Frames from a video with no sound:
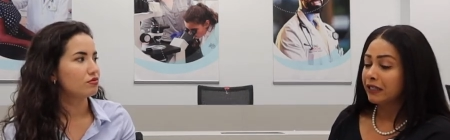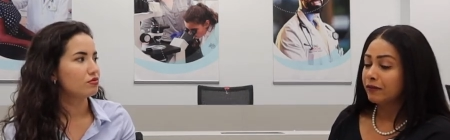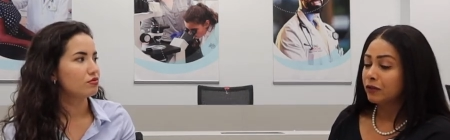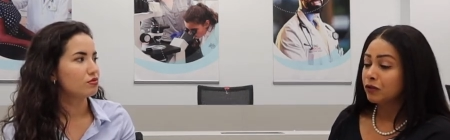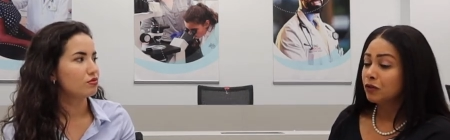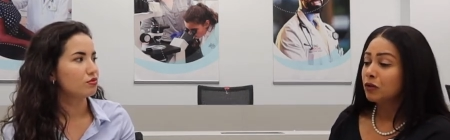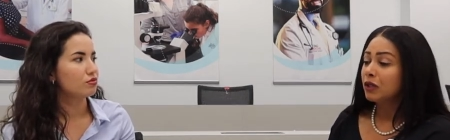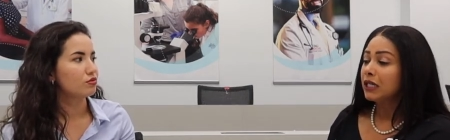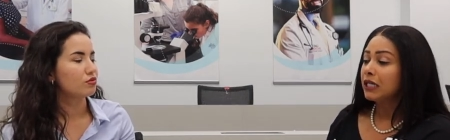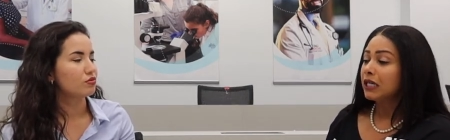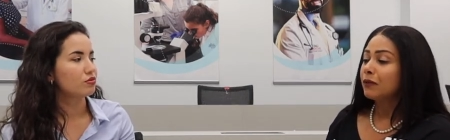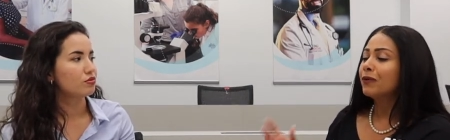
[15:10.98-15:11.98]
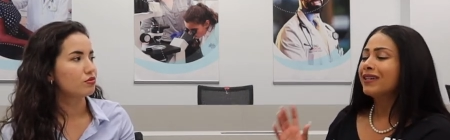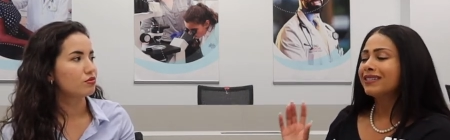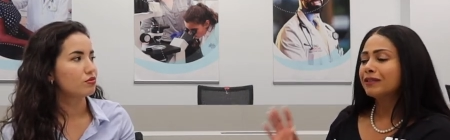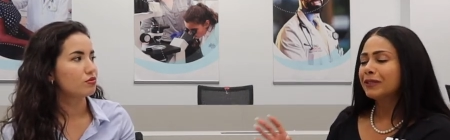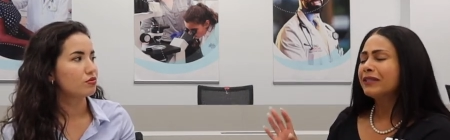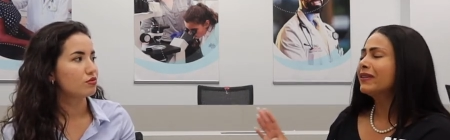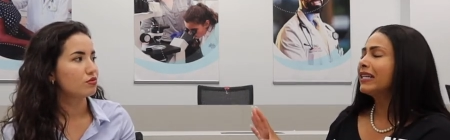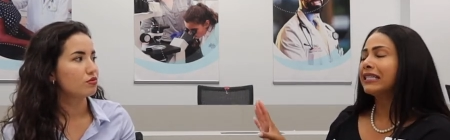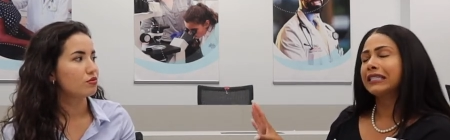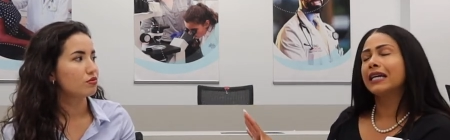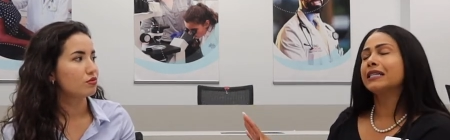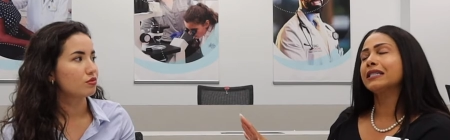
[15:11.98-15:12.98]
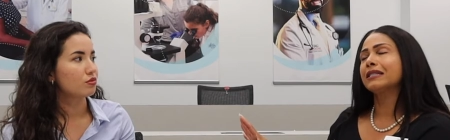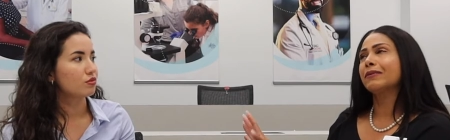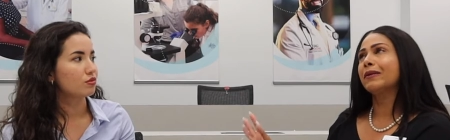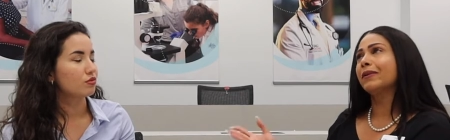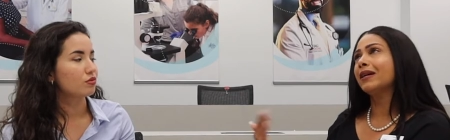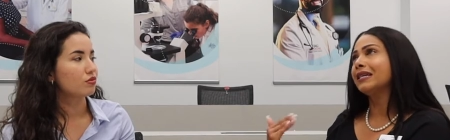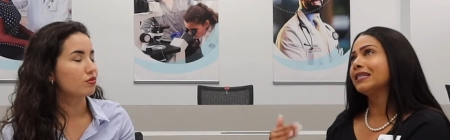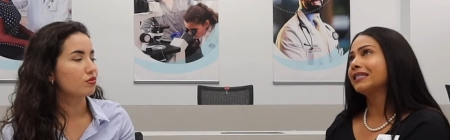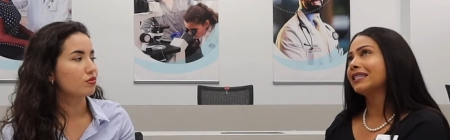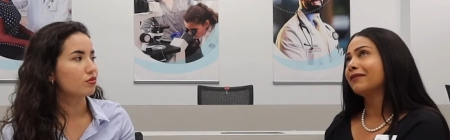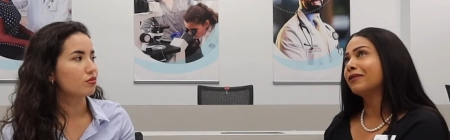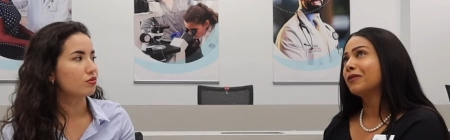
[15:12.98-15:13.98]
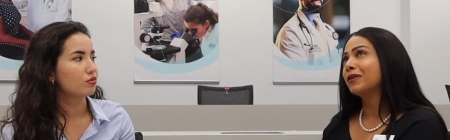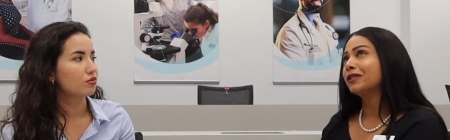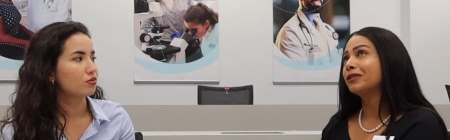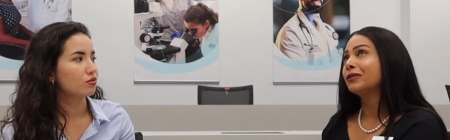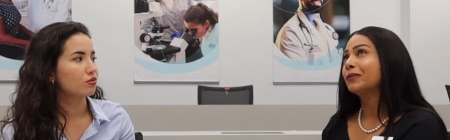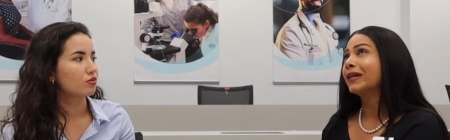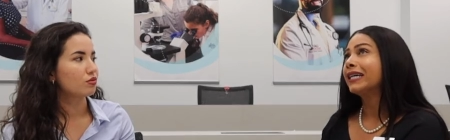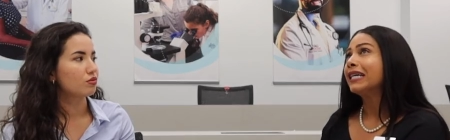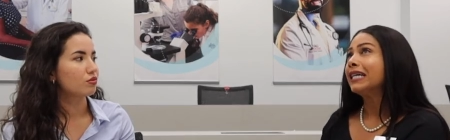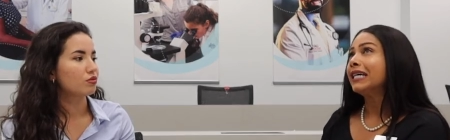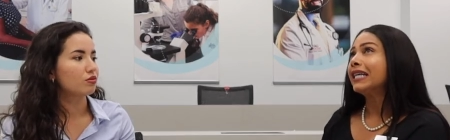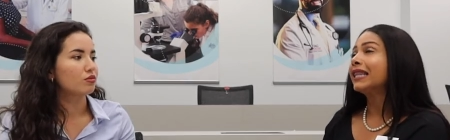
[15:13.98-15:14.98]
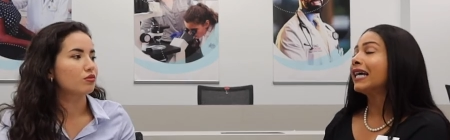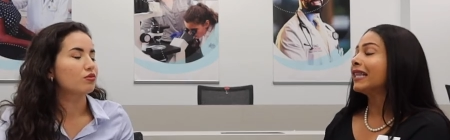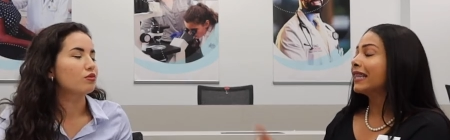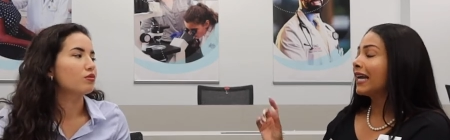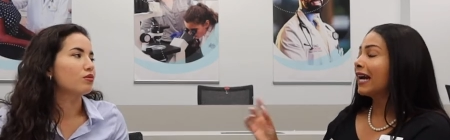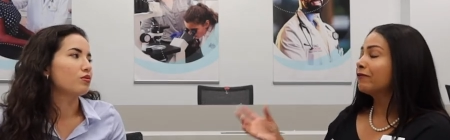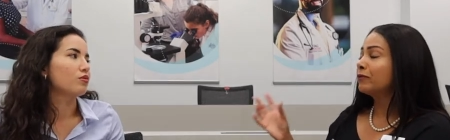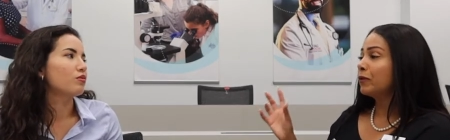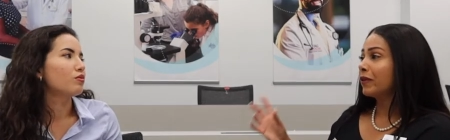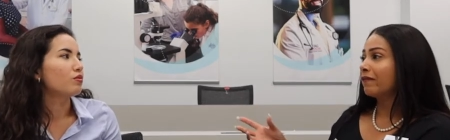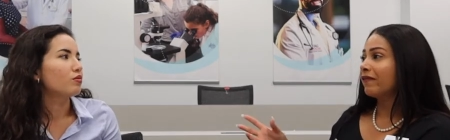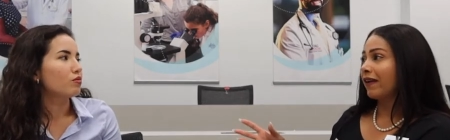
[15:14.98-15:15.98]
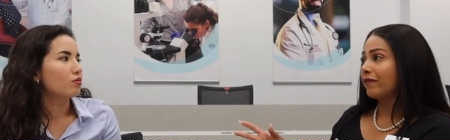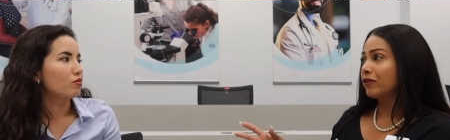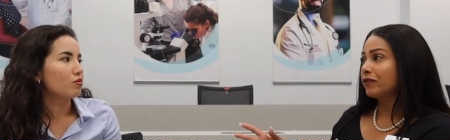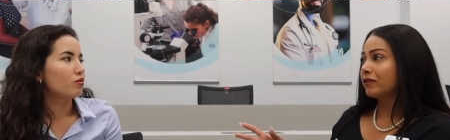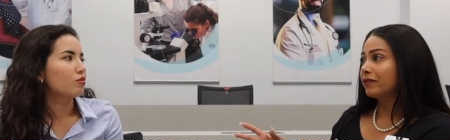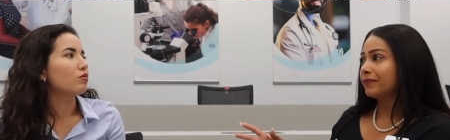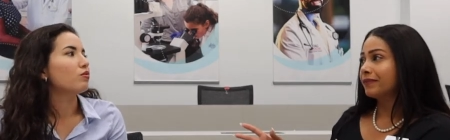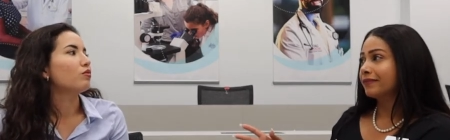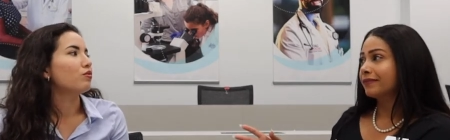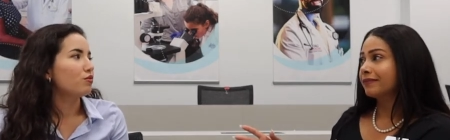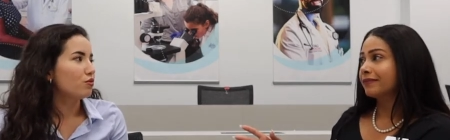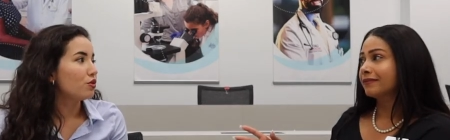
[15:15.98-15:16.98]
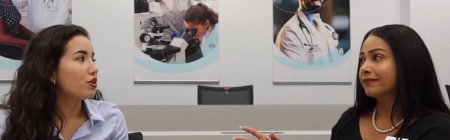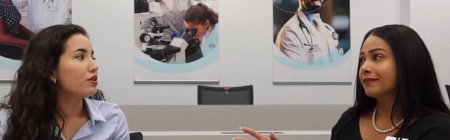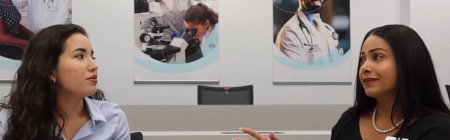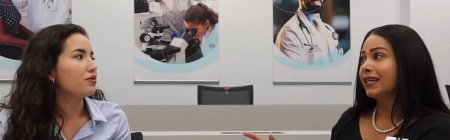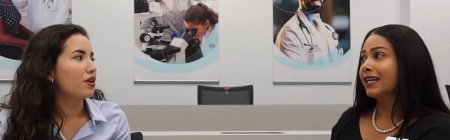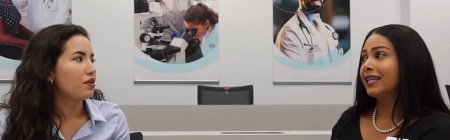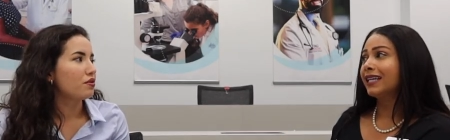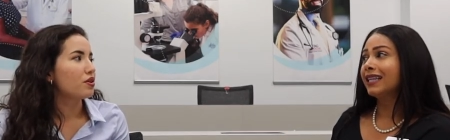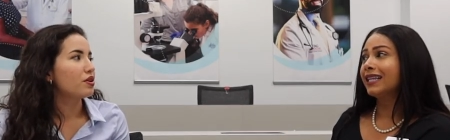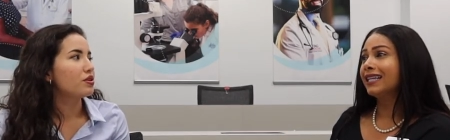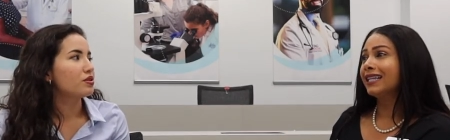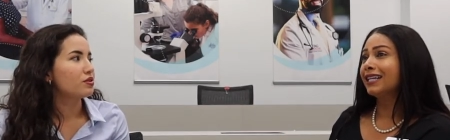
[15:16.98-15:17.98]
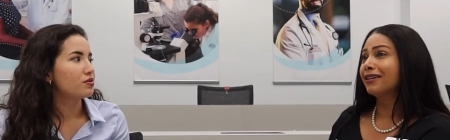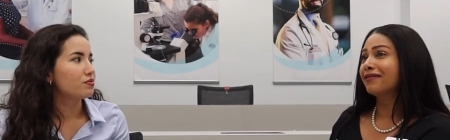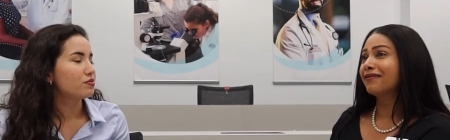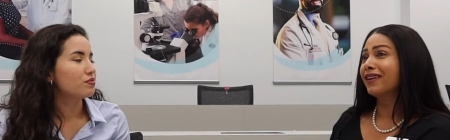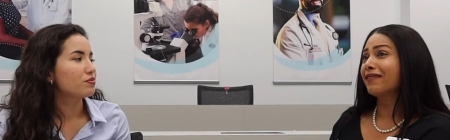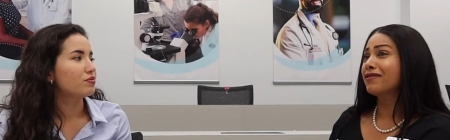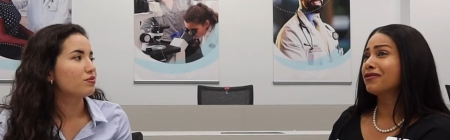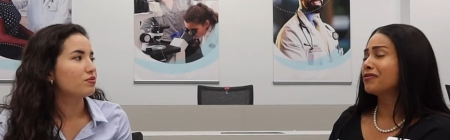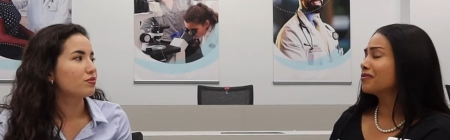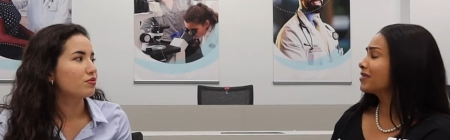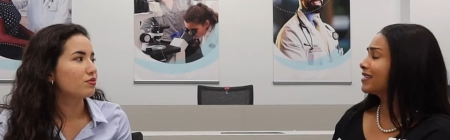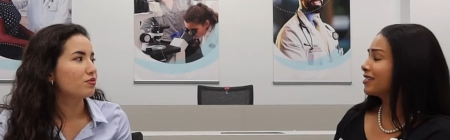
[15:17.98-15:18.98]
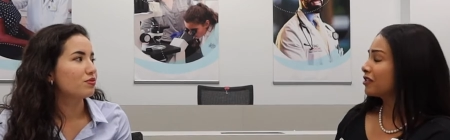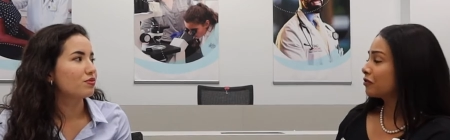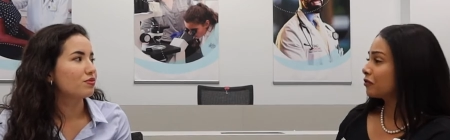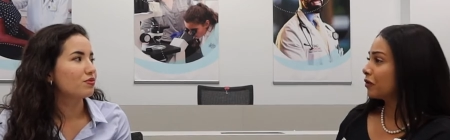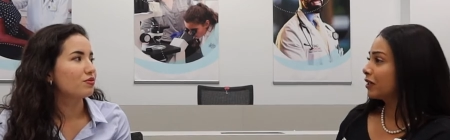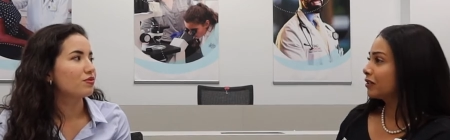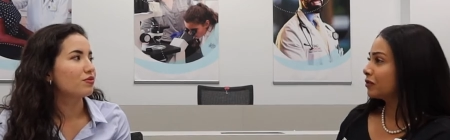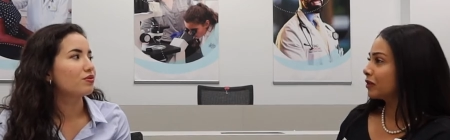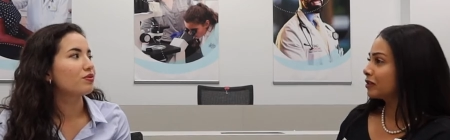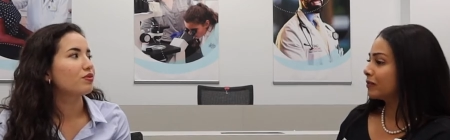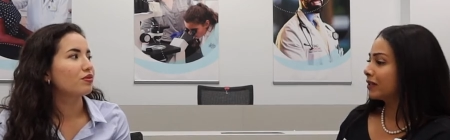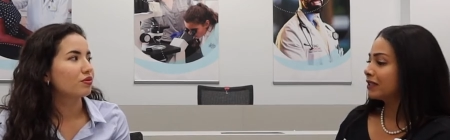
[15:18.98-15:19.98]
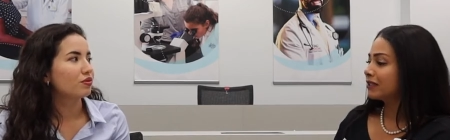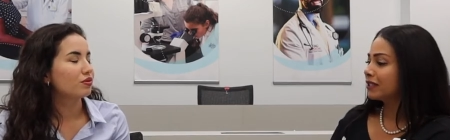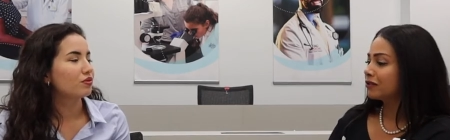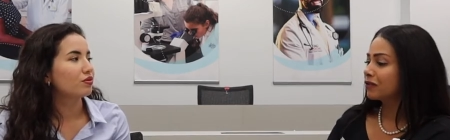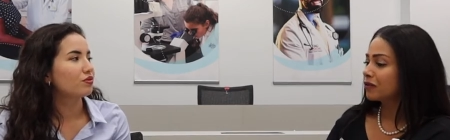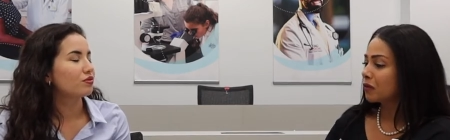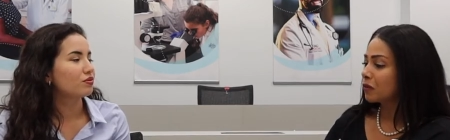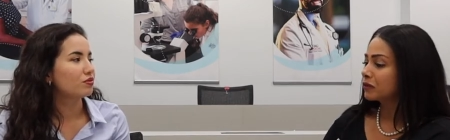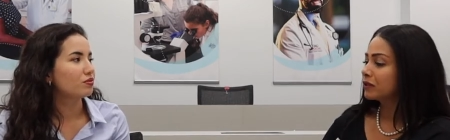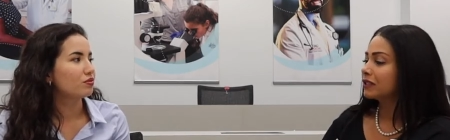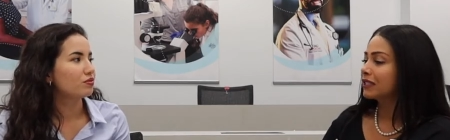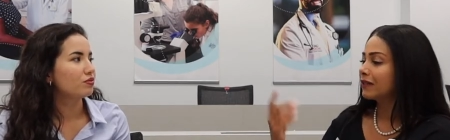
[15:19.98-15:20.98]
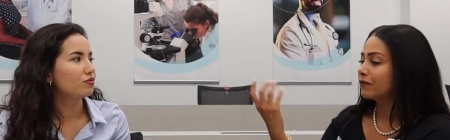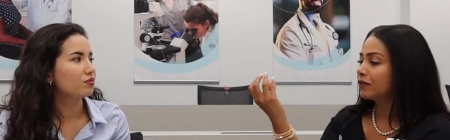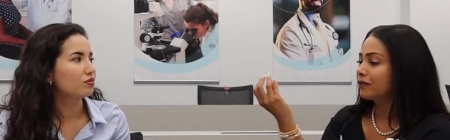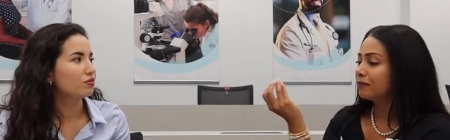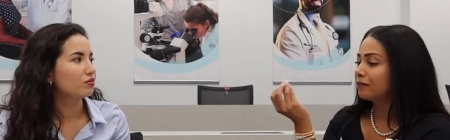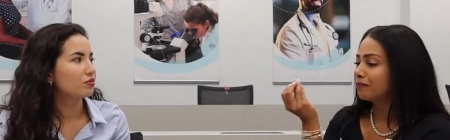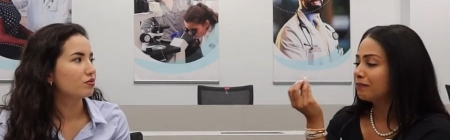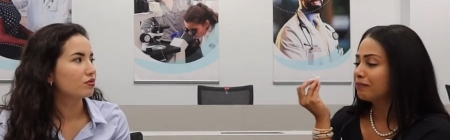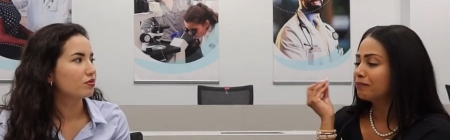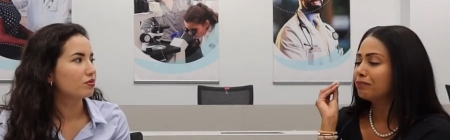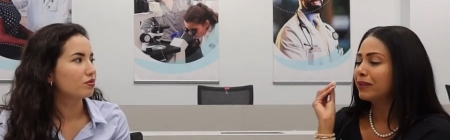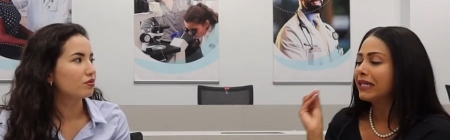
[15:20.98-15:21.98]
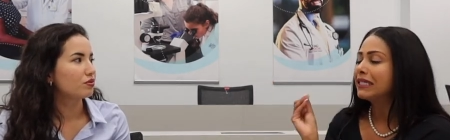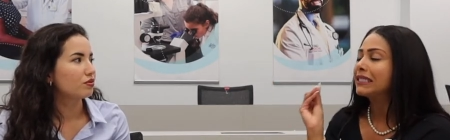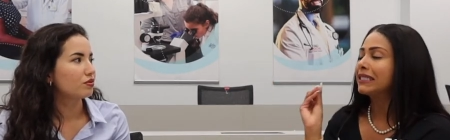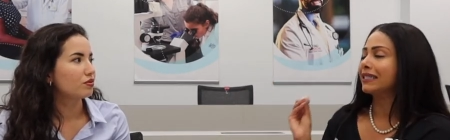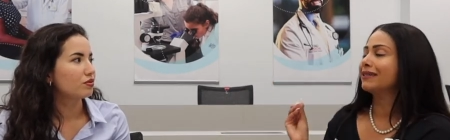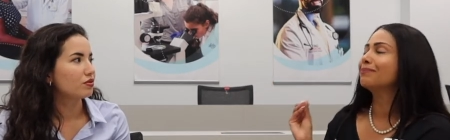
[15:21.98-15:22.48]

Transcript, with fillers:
Speaker 1: level 2, specifically the sciences, maybe not ENT level 1 and 2, but that they have to be within 5 years.
Speaker 2: Within
Speaker 1: anything later than 5 years really is concerning to us, because these are the courses that give you the basic,